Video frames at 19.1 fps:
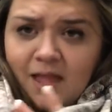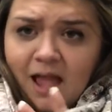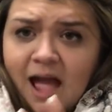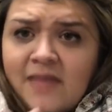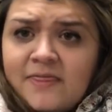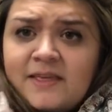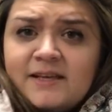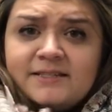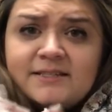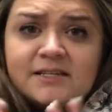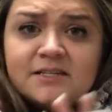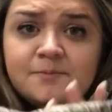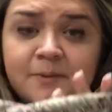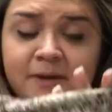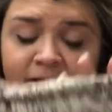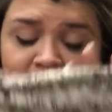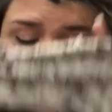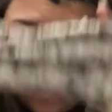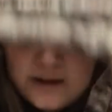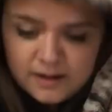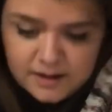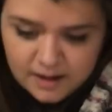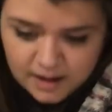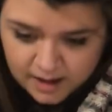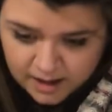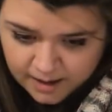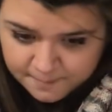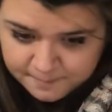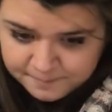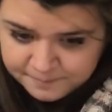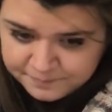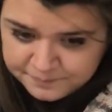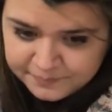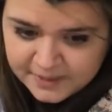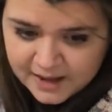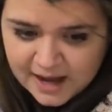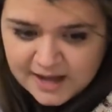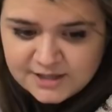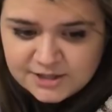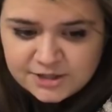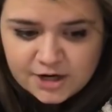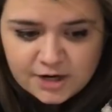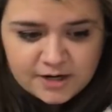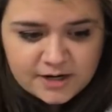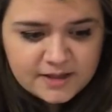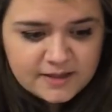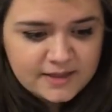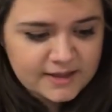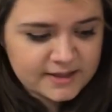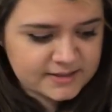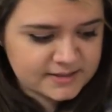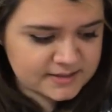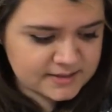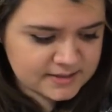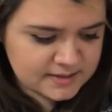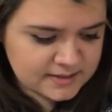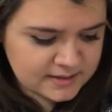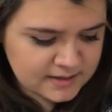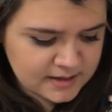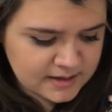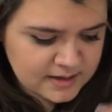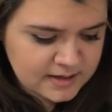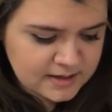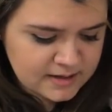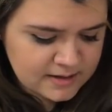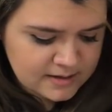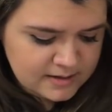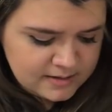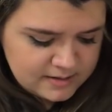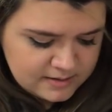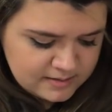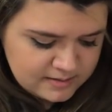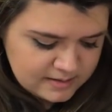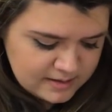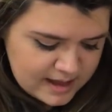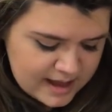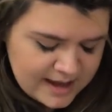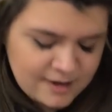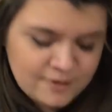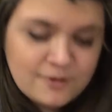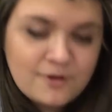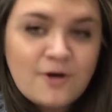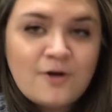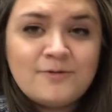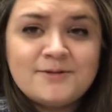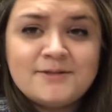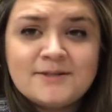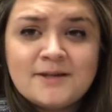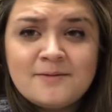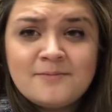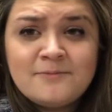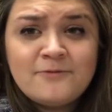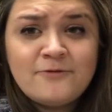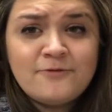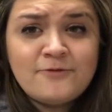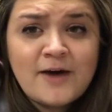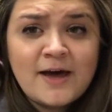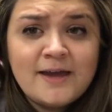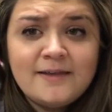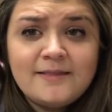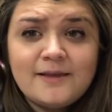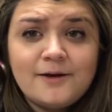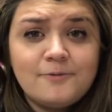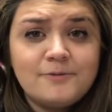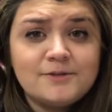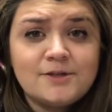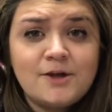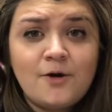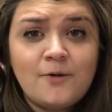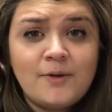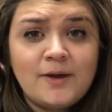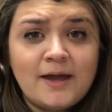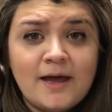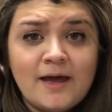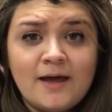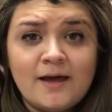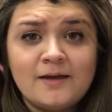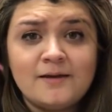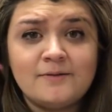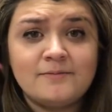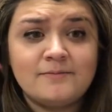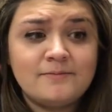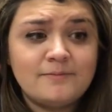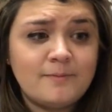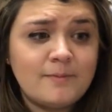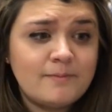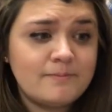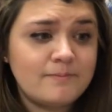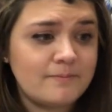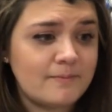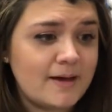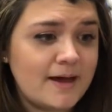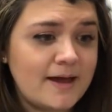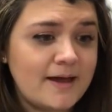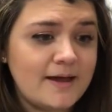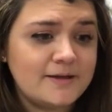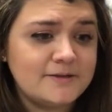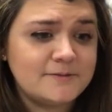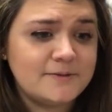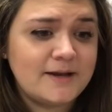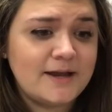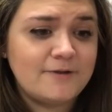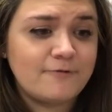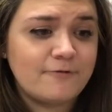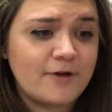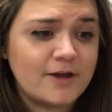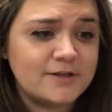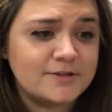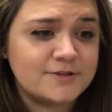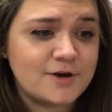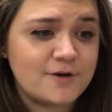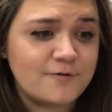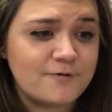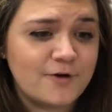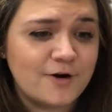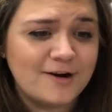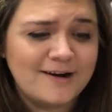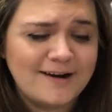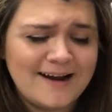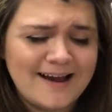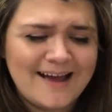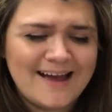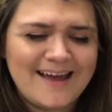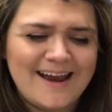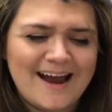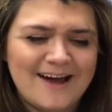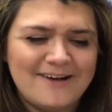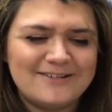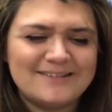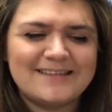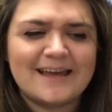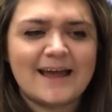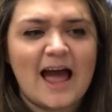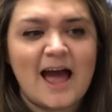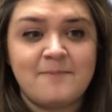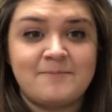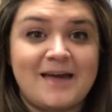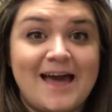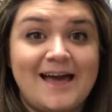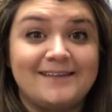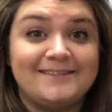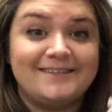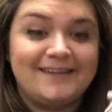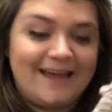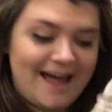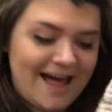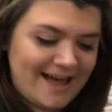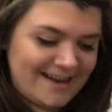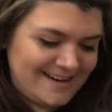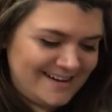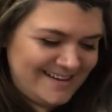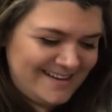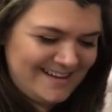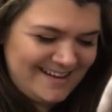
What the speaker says: And this has been, I started this, I don't know, some fight that was going on. My husband had friends over, and I was like, I'm casting on.